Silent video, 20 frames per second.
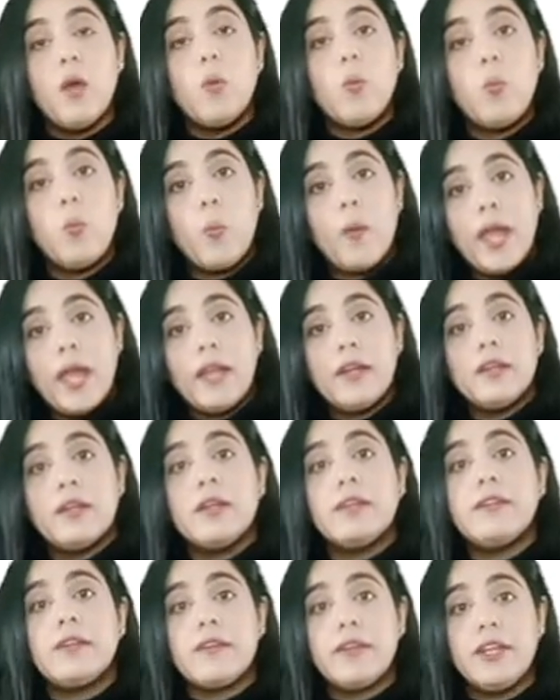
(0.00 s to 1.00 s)

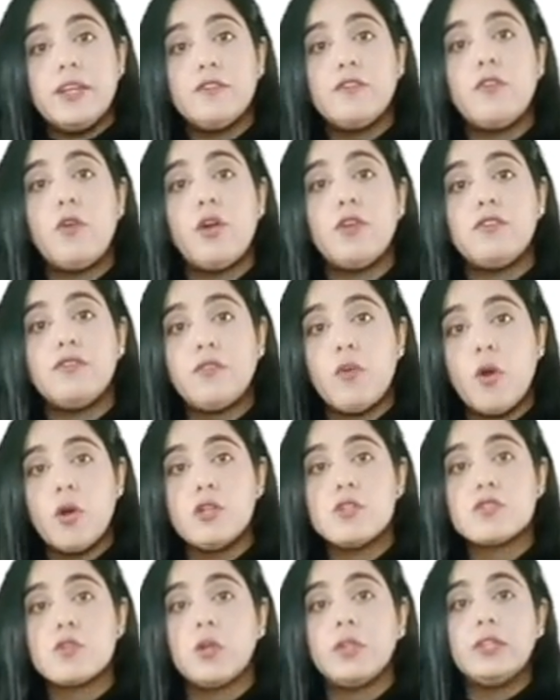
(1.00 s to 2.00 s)
When the rainfall
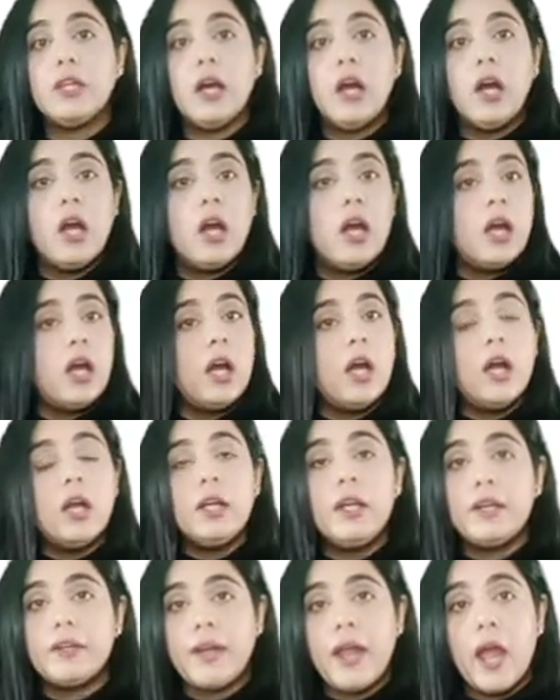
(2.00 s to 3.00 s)
falls on the
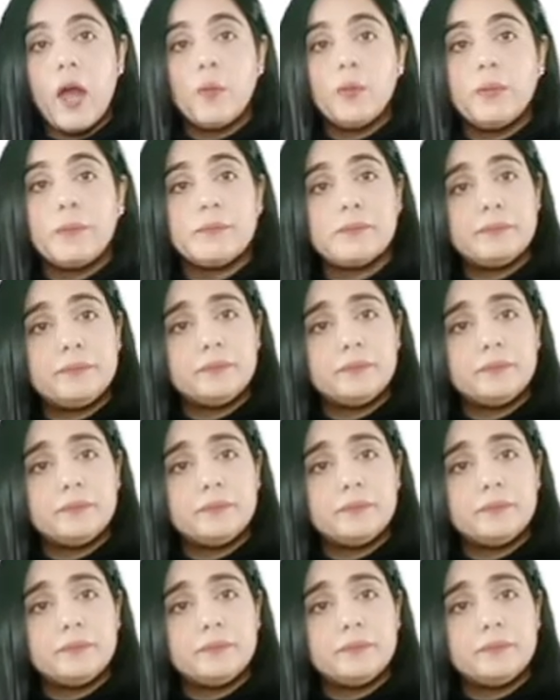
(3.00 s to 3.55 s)
ground,